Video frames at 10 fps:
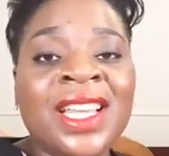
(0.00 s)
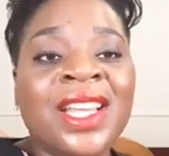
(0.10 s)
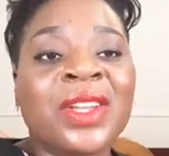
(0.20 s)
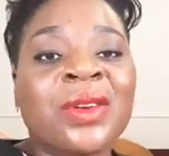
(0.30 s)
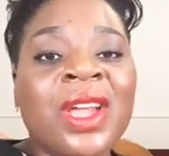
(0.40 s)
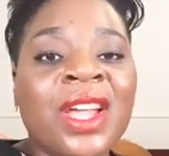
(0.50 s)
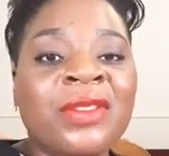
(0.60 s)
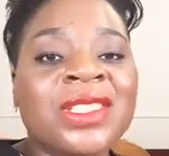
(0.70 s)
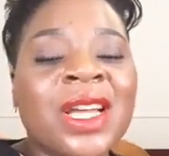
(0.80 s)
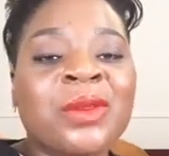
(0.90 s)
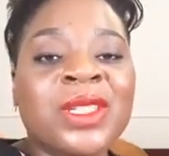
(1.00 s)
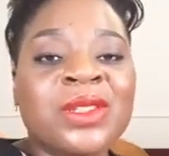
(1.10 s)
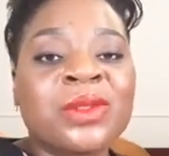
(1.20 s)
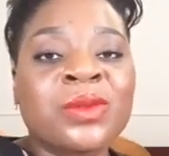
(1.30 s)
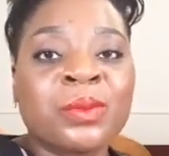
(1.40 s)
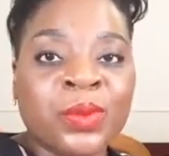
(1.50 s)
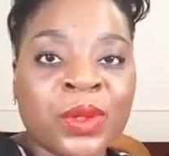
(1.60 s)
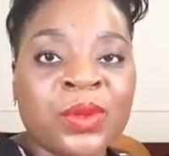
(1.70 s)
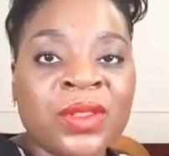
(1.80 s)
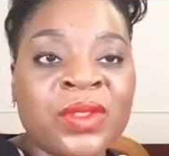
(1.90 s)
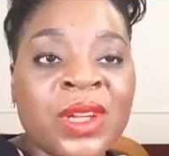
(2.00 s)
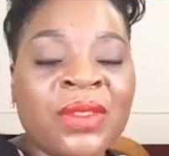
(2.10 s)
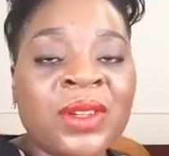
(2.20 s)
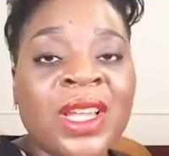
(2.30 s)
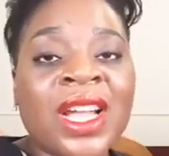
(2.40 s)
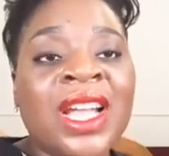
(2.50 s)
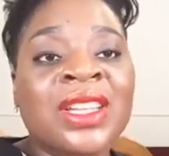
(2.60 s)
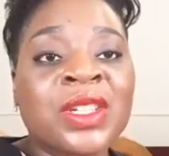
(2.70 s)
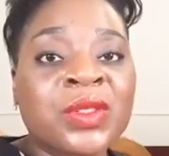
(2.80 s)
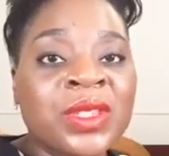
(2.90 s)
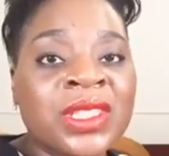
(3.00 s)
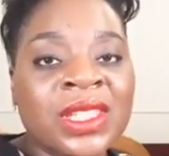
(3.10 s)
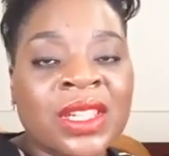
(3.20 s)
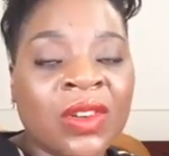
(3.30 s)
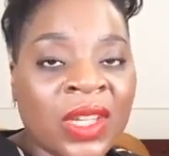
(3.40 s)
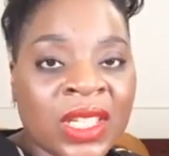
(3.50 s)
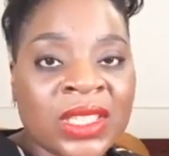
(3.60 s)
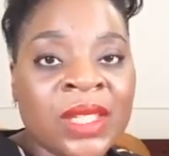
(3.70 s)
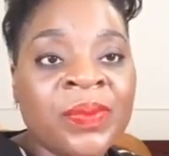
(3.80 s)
You know, every time we do book review, I feel like I increase in knowledge,